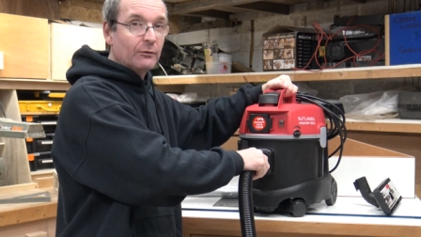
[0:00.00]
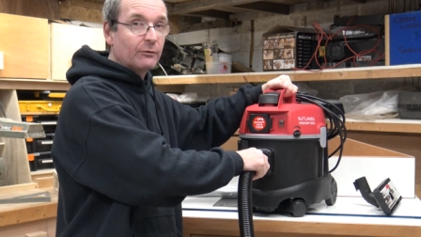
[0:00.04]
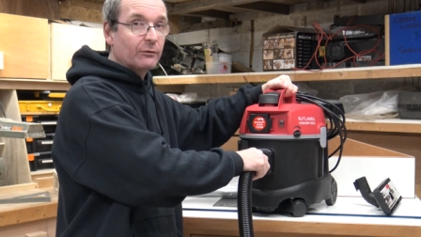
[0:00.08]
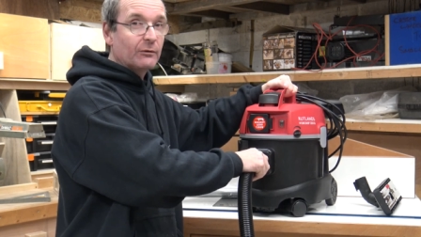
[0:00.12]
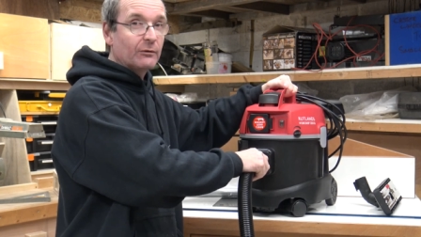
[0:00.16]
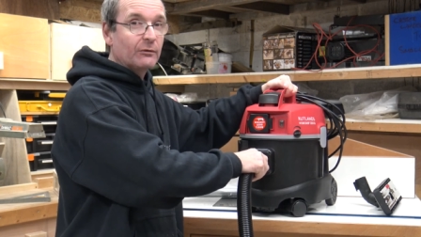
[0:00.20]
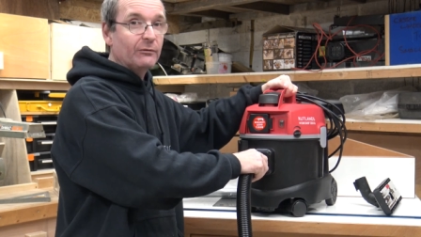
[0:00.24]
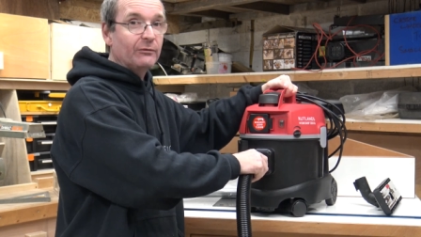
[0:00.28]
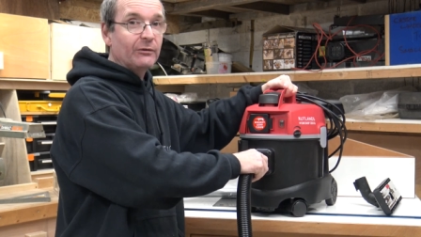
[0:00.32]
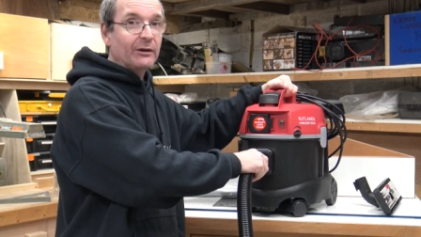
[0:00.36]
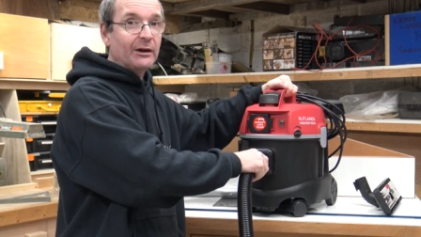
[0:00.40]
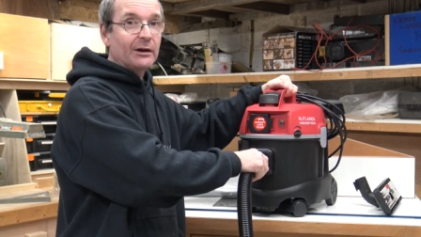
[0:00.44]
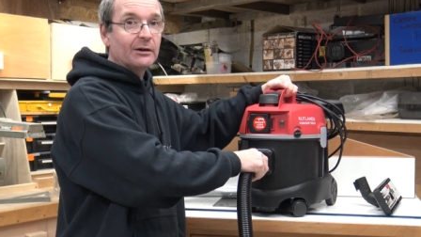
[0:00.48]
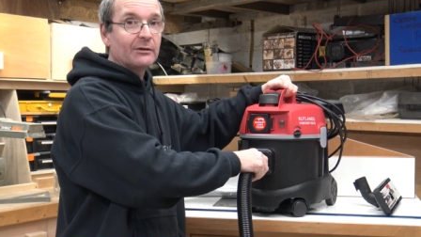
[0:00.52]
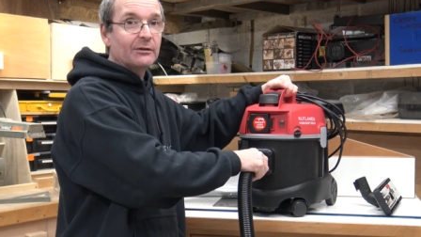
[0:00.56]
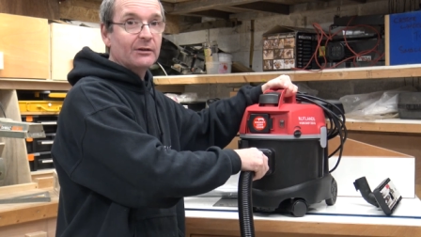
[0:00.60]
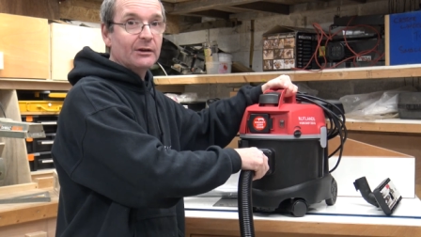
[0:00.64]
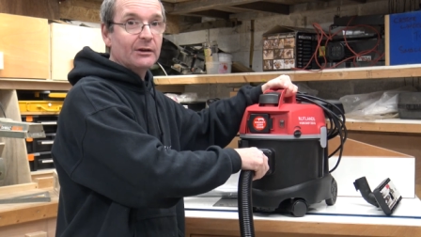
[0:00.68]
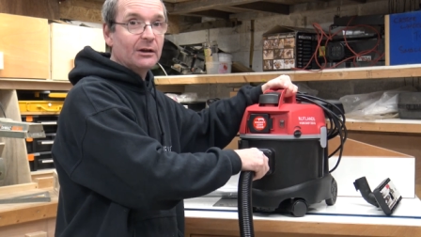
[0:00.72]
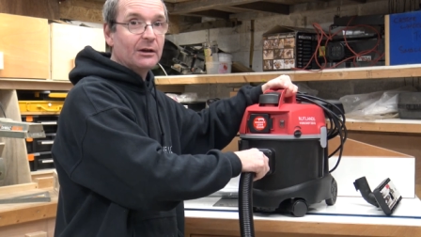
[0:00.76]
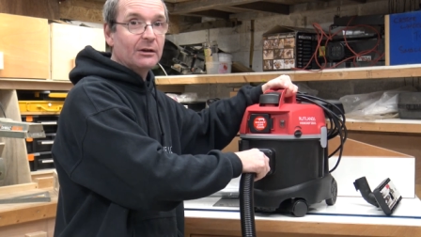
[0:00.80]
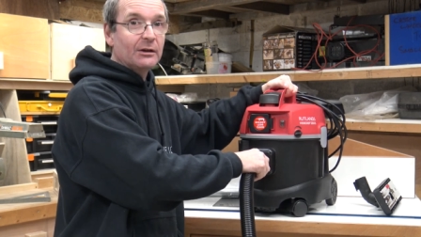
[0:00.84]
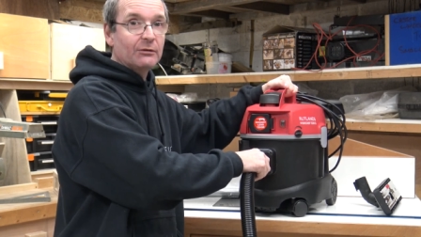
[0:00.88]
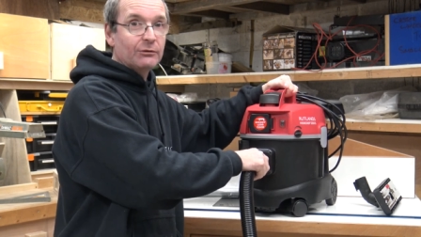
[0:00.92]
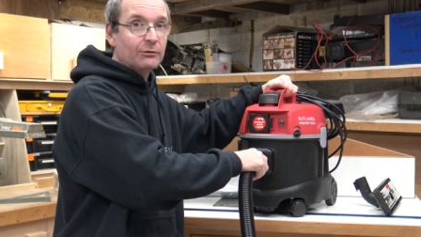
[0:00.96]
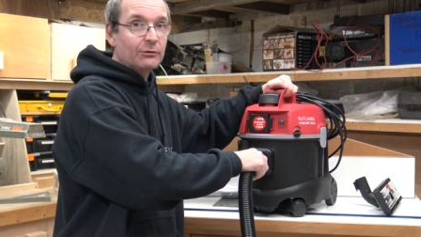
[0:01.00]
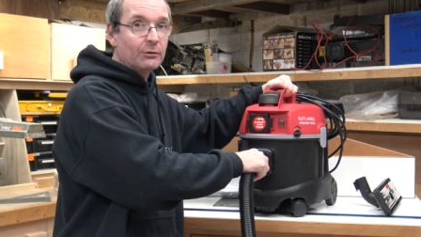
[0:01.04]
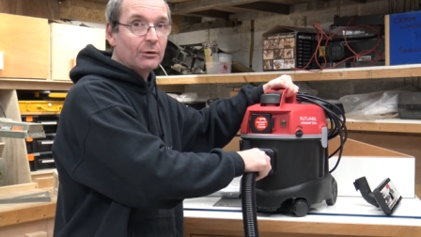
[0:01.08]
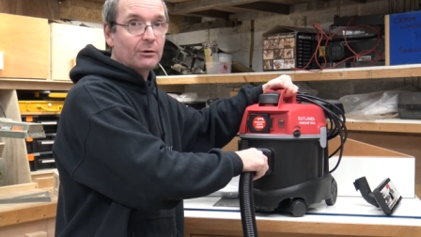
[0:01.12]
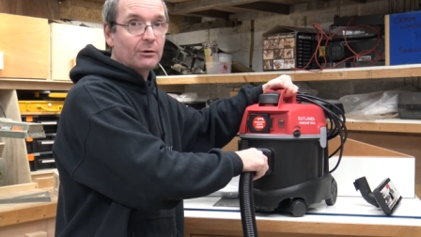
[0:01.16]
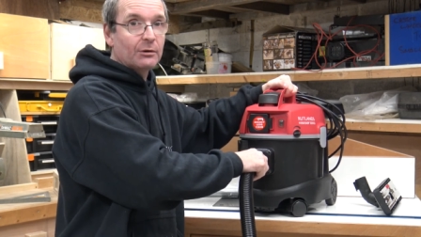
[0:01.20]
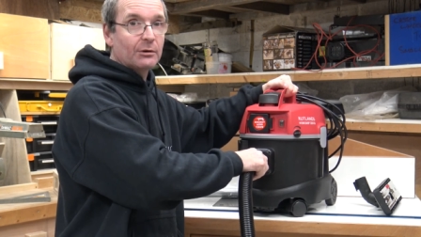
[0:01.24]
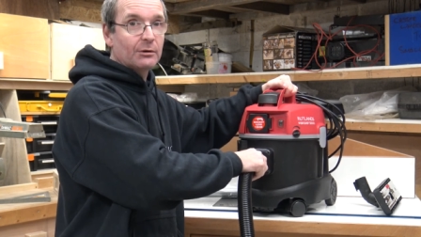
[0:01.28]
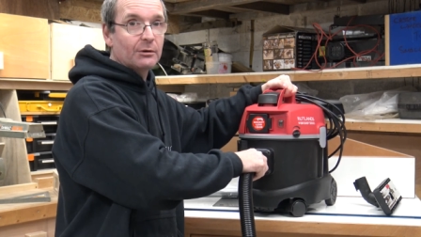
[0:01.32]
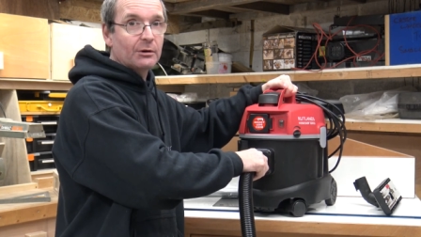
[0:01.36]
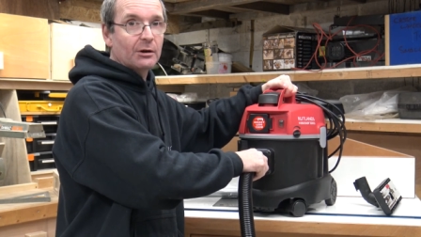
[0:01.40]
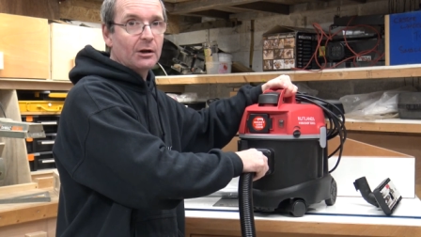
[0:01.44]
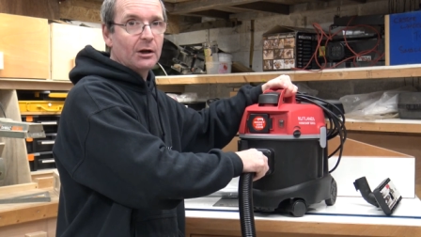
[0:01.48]
for a fact that it's
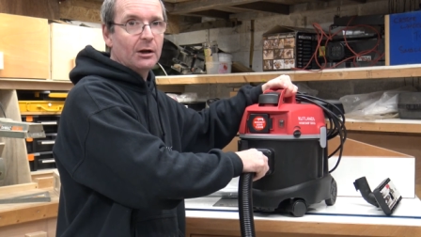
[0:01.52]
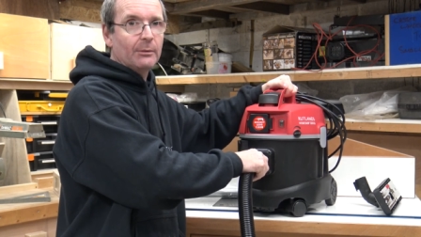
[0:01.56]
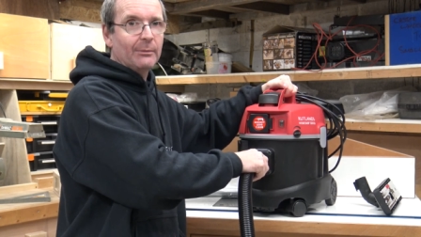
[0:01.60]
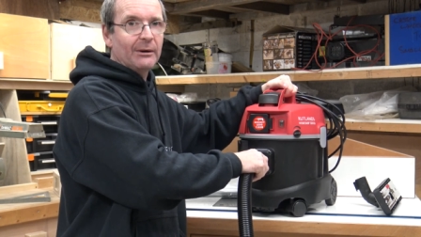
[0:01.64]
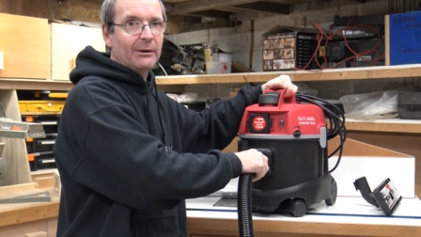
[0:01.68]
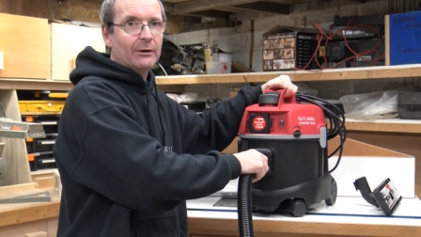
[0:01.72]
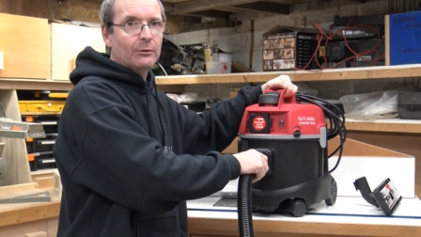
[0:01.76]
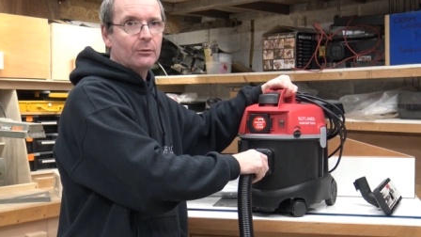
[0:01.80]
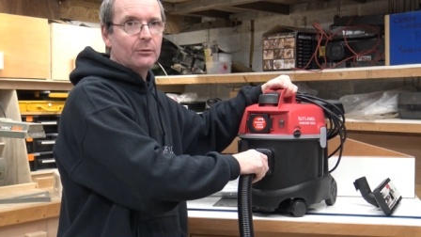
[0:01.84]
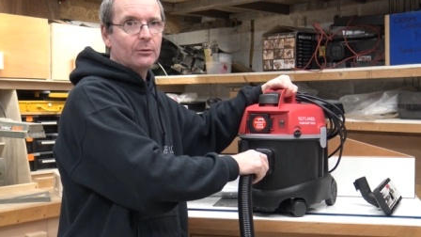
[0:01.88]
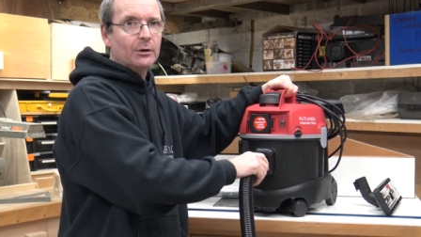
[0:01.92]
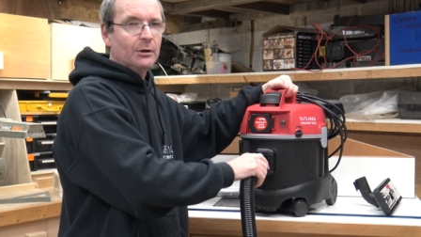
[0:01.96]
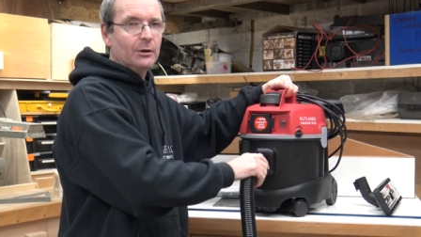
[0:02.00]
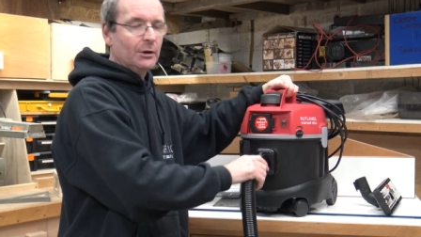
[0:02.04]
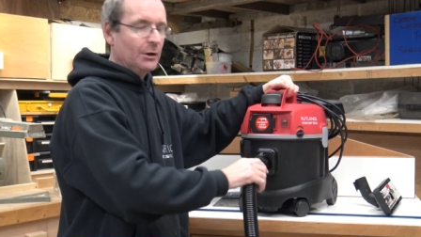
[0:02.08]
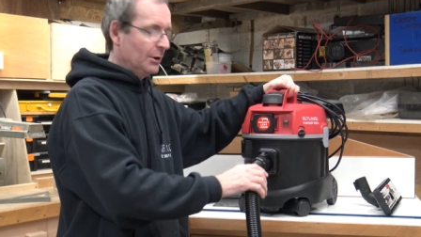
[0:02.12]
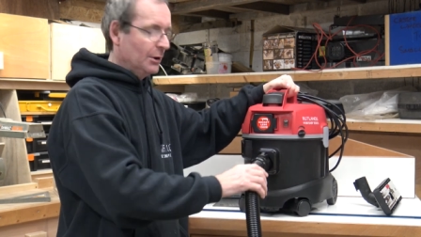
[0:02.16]
not going to come out